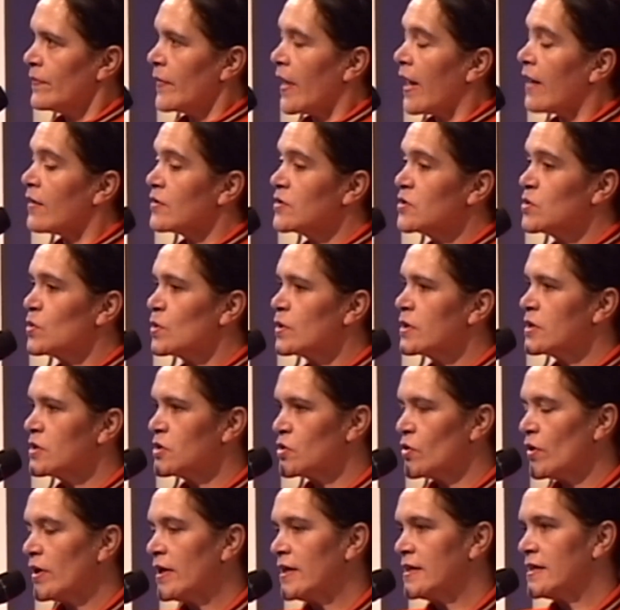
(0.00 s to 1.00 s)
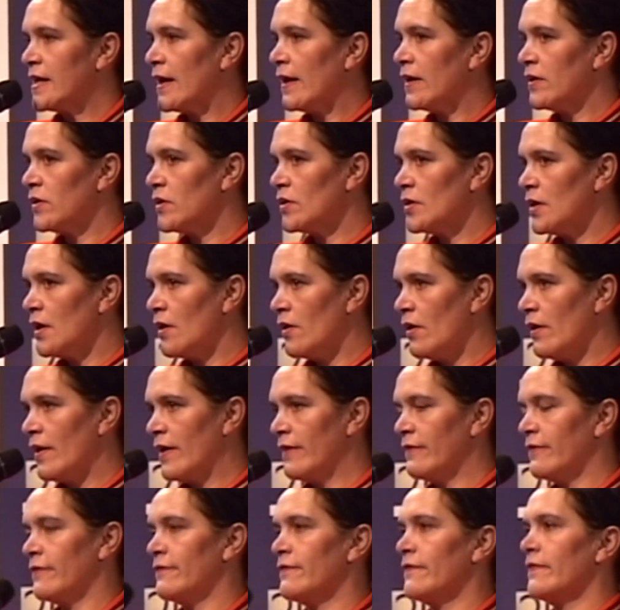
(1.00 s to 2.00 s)
Our daughter tried to take her
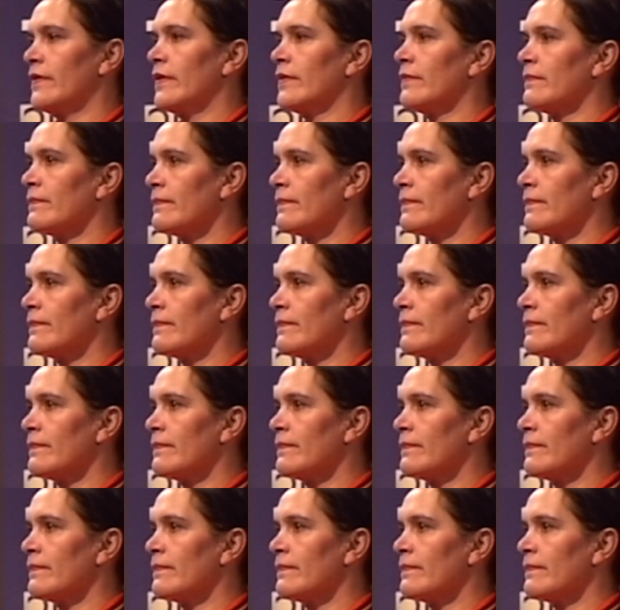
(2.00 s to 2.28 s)
life.